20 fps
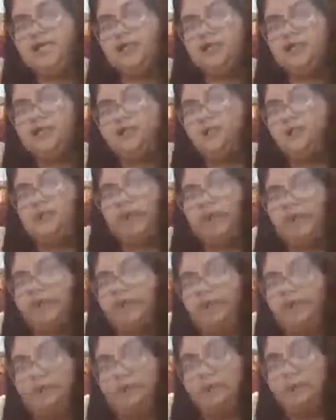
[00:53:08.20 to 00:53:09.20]
I say
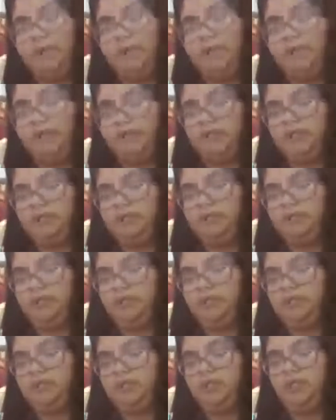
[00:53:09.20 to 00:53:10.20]
it's like use
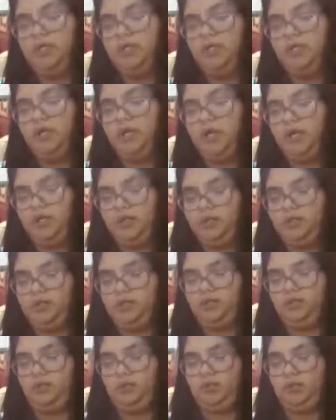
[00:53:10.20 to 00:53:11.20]
past tense because
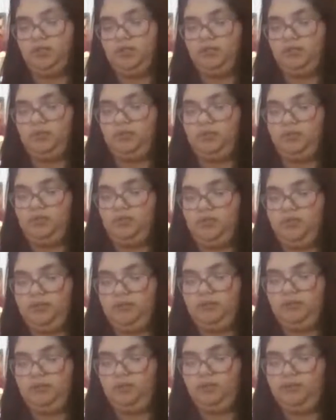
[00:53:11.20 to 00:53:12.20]
I used to watch them. I
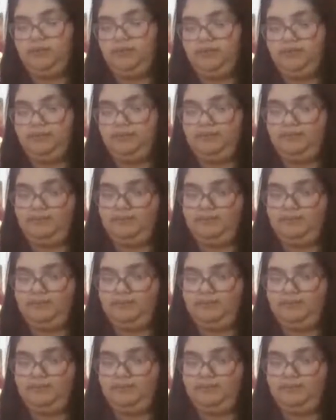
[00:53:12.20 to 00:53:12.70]
don't anymore.